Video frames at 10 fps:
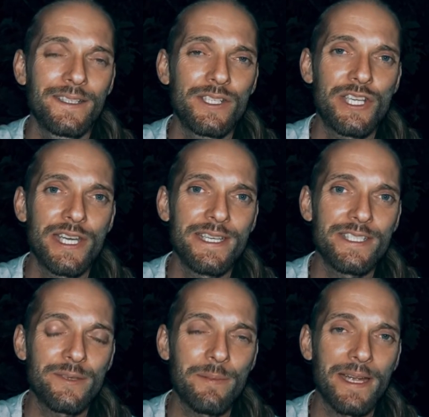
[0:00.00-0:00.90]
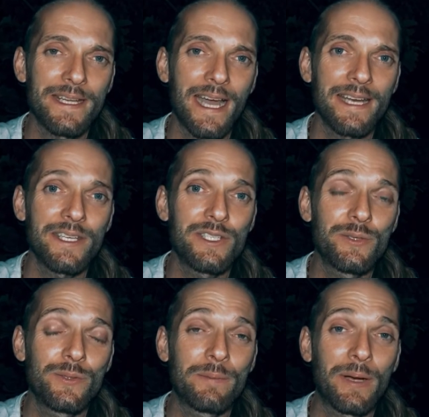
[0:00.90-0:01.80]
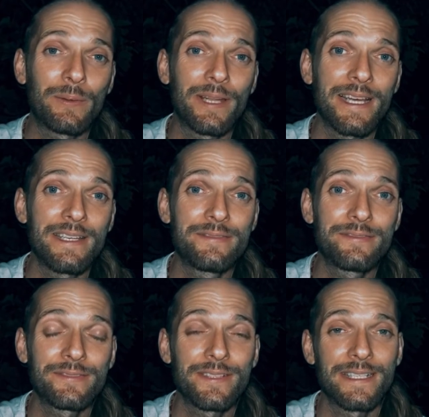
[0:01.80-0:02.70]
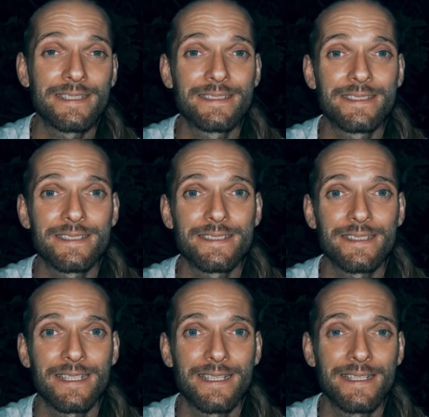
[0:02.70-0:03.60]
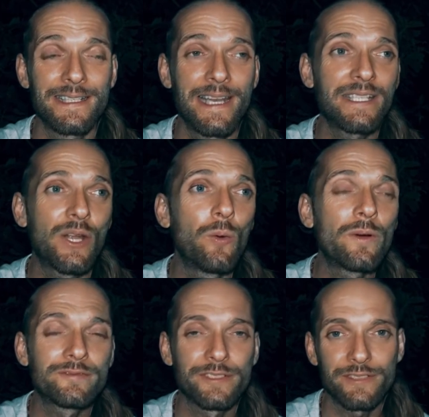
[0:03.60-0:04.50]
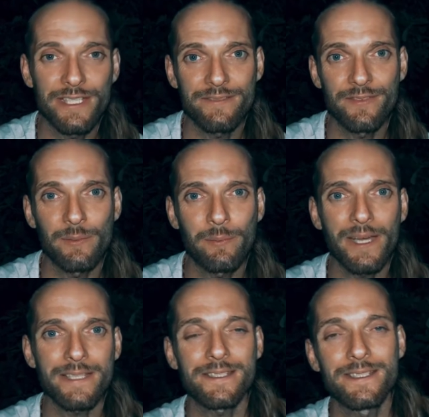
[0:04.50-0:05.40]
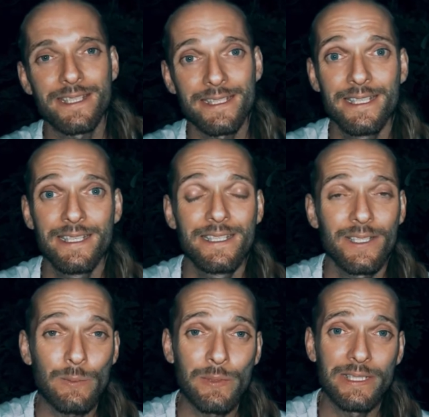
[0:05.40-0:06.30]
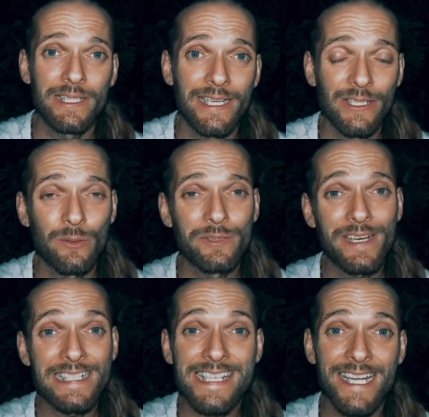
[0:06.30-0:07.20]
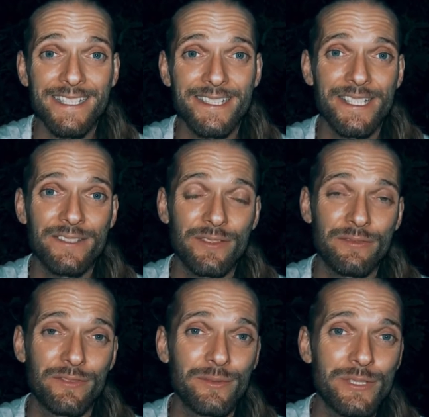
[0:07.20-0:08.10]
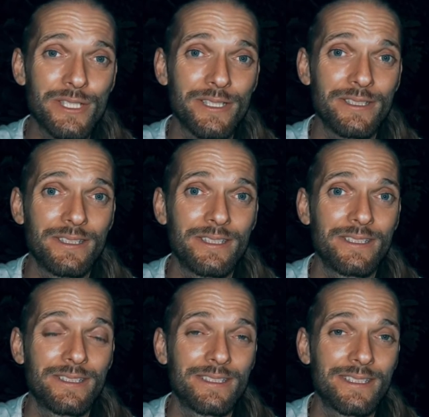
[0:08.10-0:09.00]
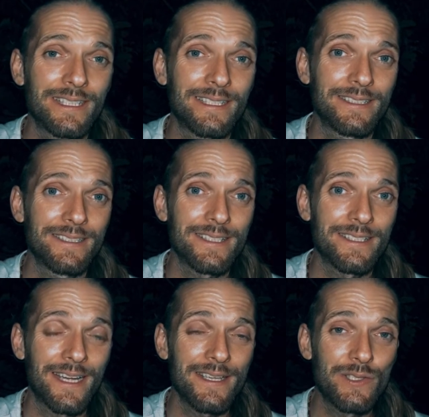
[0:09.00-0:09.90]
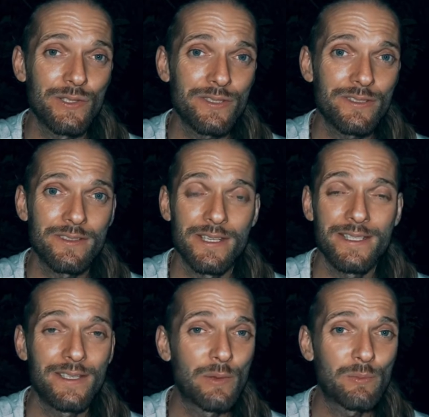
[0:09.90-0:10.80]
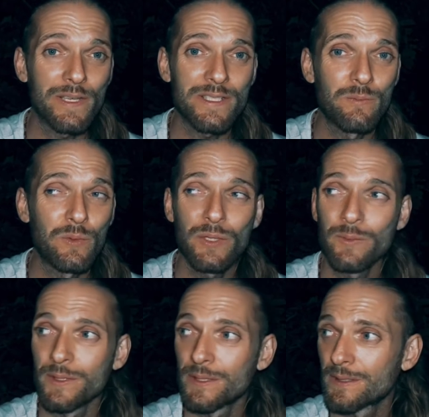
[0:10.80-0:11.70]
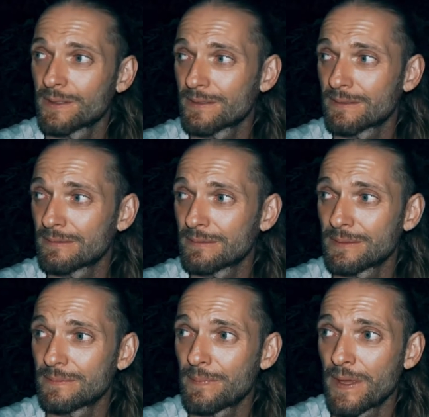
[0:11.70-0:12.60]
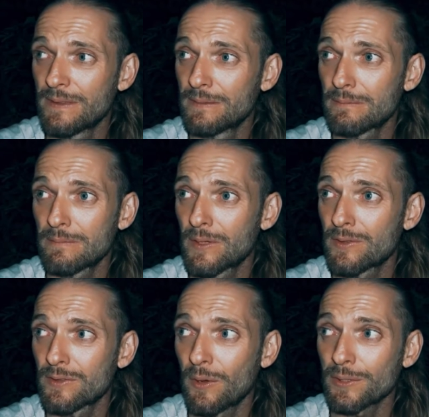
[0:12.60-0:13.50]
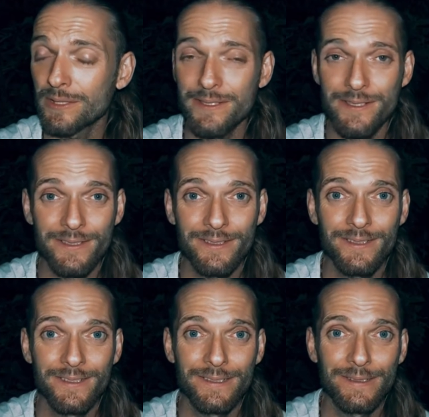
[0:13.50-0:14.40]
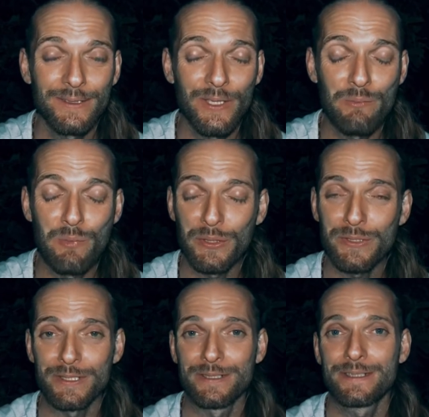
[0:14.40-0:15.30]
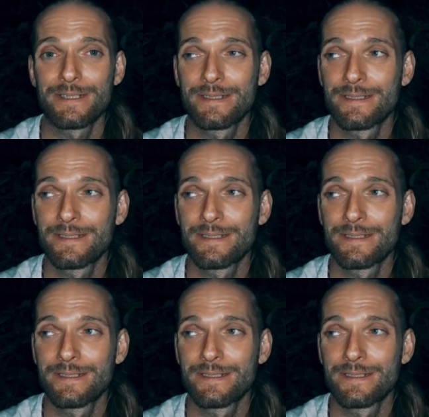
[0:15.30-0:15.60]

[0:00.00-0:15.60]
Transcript: changed my attitude about life, and I let go of regrets for the past, and I completely let go of anxieties for the future. And I just stayed in the present moment, in the thoughtless, abundant